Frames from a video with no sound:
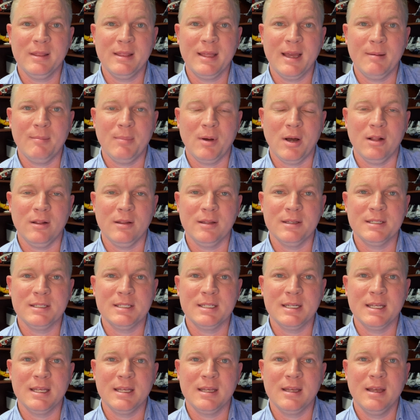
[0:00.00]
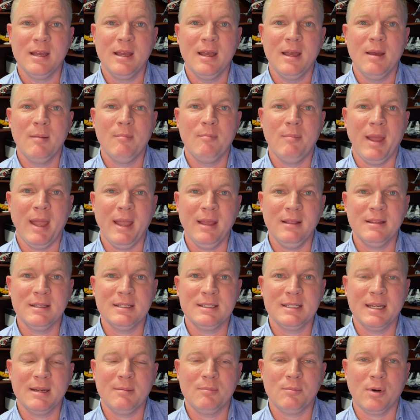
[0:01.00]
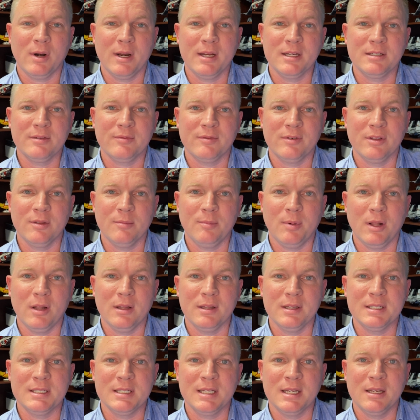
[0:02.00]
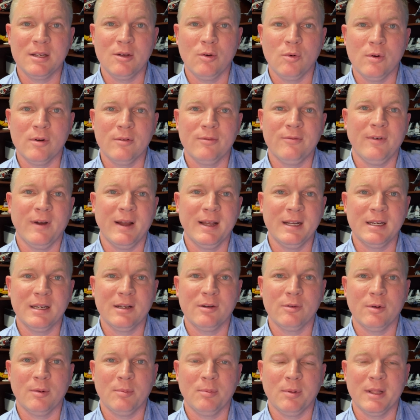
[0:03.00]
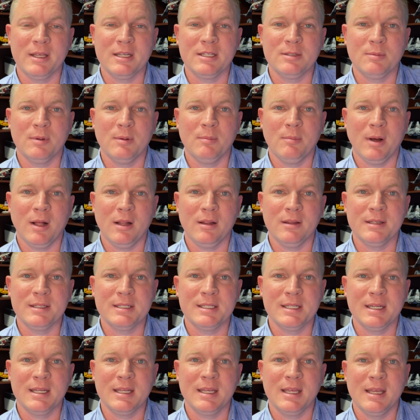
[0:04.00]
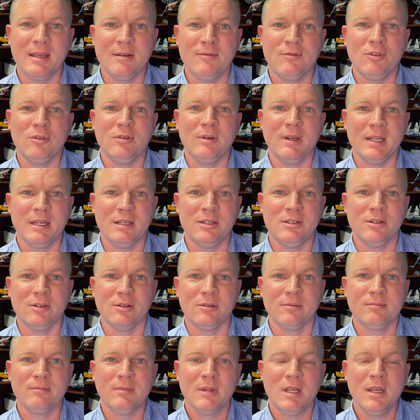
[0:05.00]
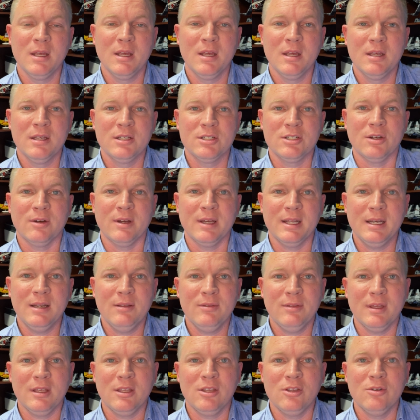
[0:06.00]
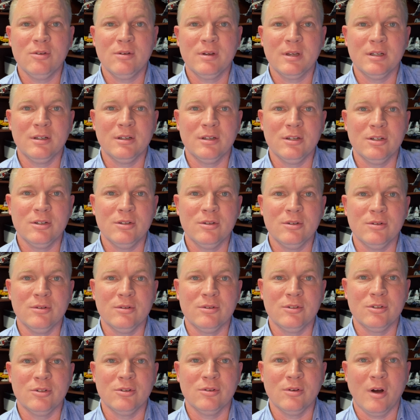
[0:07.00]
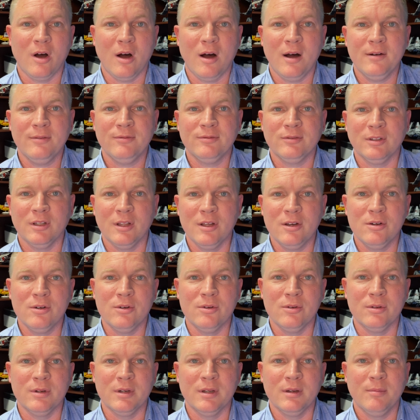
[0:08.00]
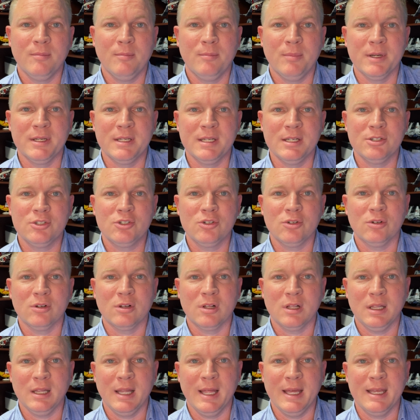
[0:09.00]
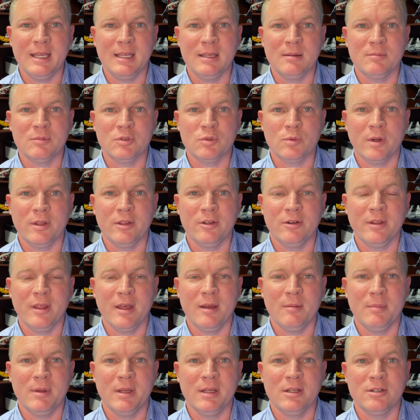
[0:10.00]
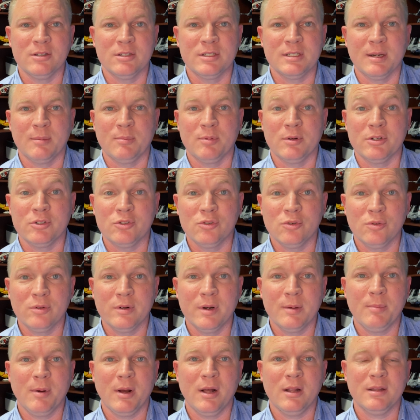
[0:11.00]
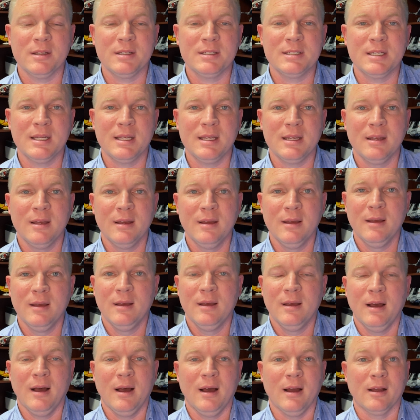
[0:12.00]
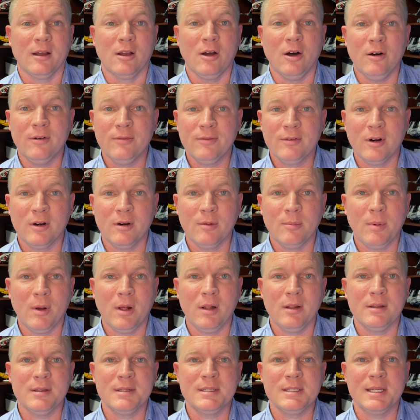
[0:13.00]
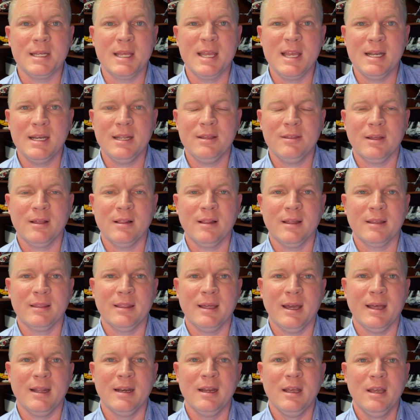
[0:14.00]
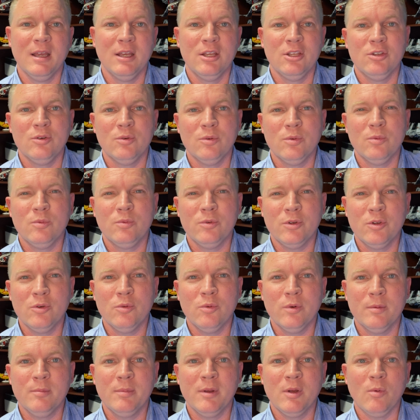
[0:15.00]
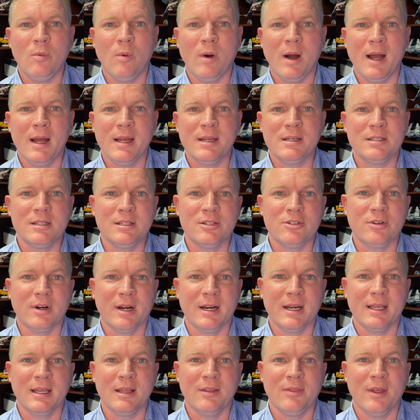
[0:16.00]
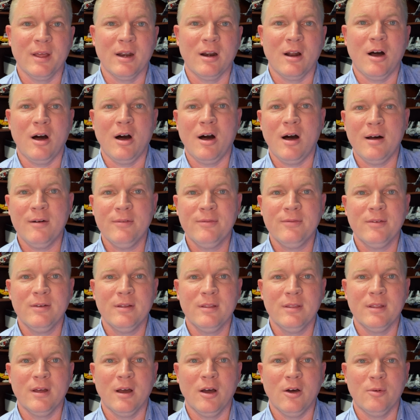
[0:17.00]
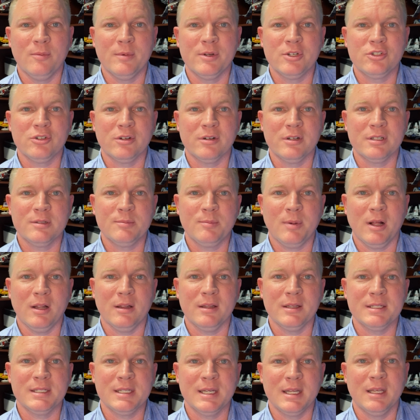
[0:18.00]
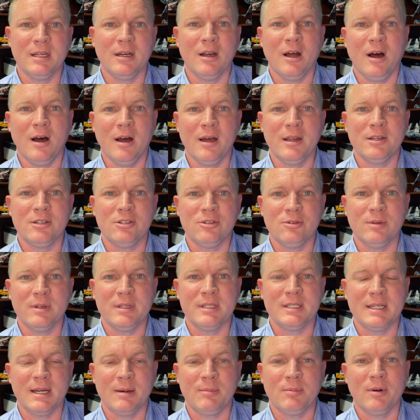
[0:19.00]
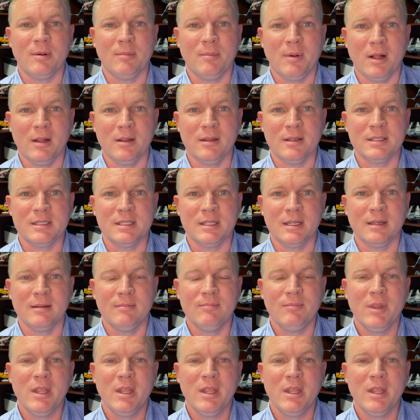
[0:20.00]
that policy, paying the same price for the policy, or finding a replacement policy if you need to. So anything you can do to offload potential claims, whether that be a separate jewelry policy, a golf cart policy, anything like that, you would be wise to try to get that off the home insurance policy and onto a separate policy.